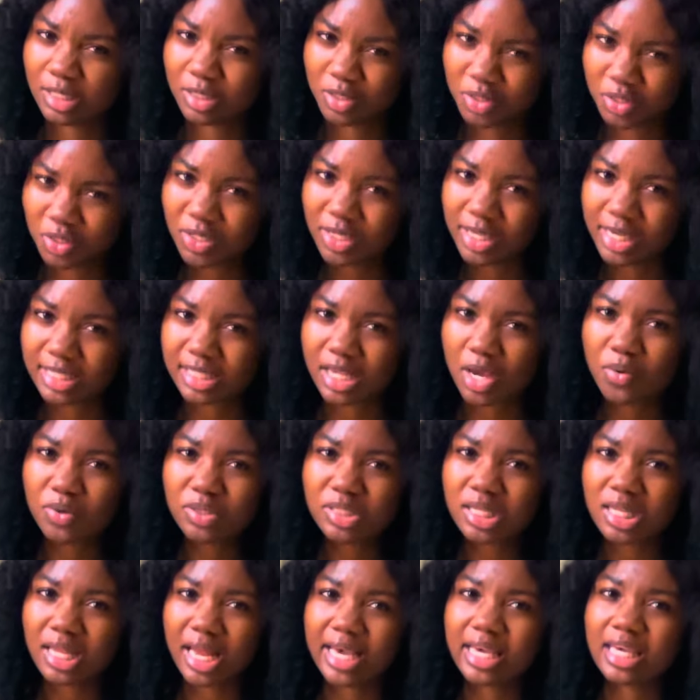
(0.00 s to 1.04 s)
Do you get? I don't
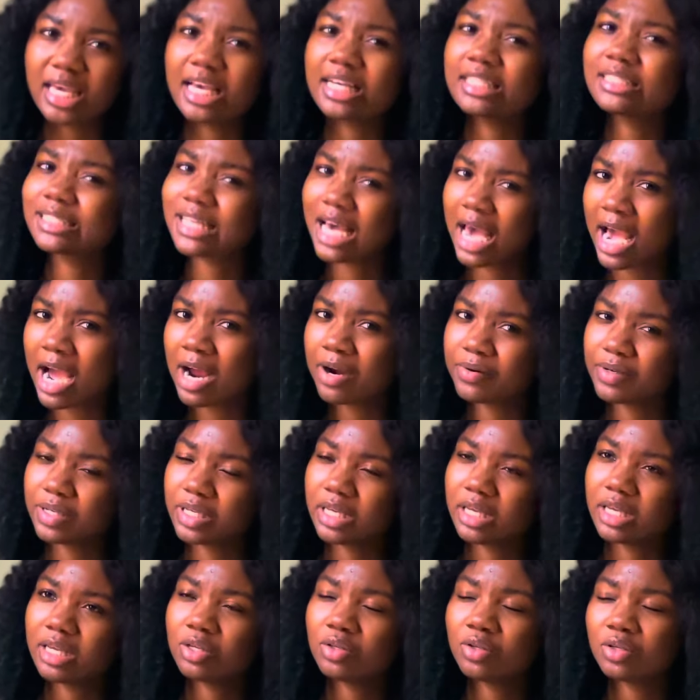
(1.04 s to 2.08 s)
say like a
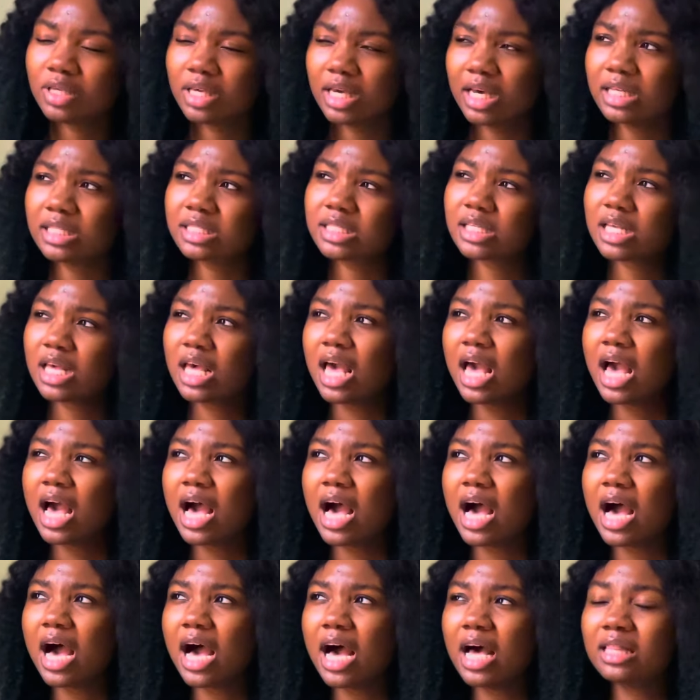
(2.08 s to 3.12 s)
diary, you get.
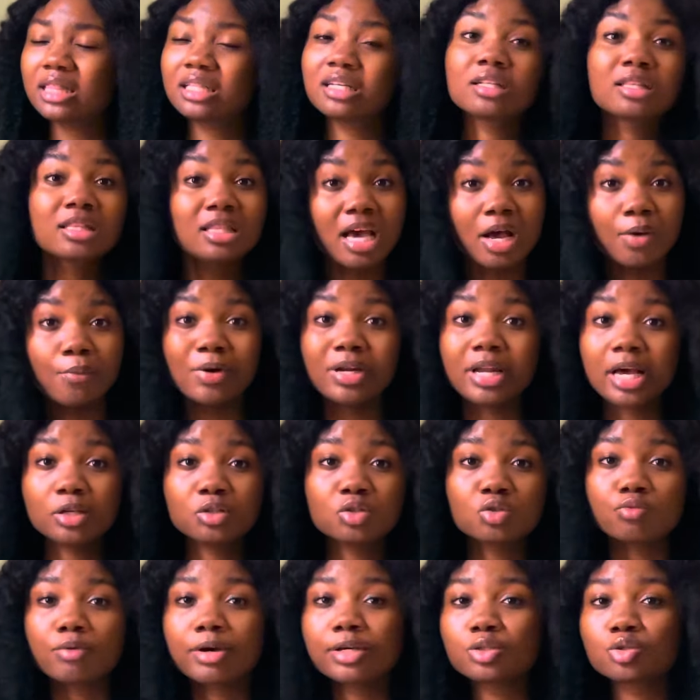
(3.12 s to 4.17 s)
And then when I
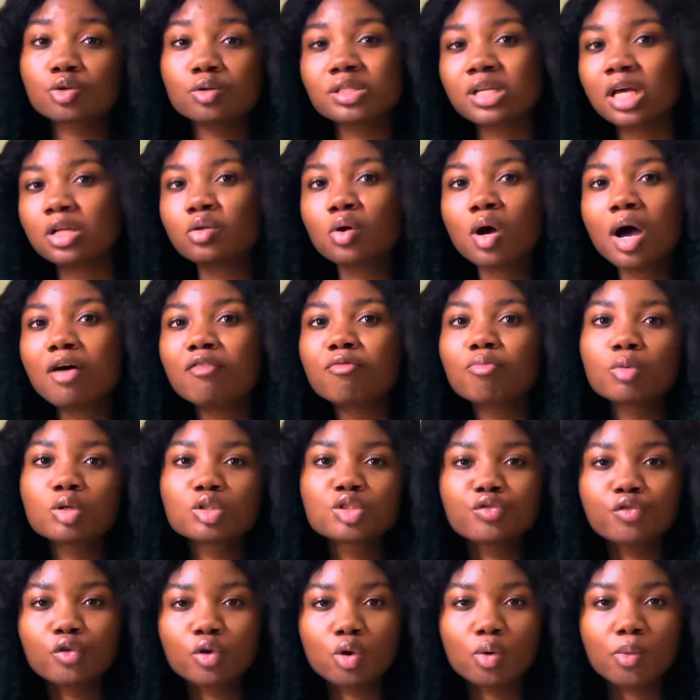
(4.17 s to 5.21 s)
used to write stories, I don't have much
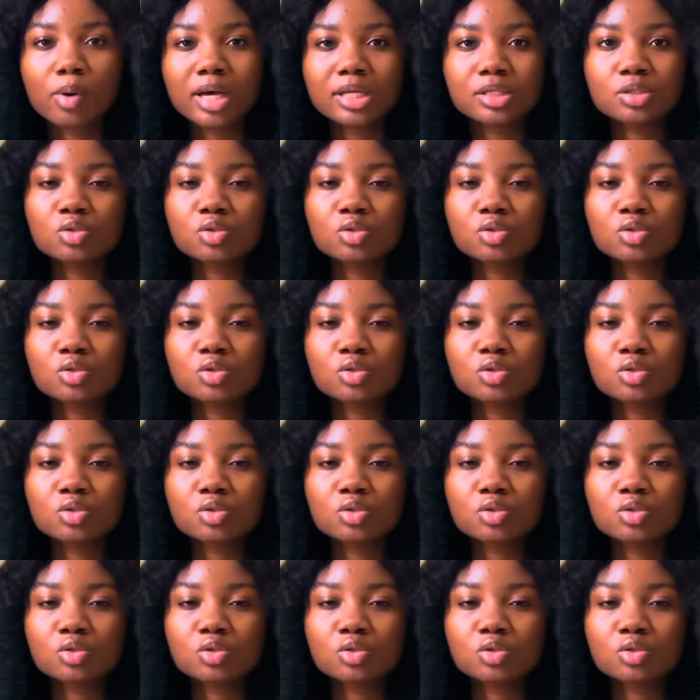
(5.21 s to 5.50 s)
followers.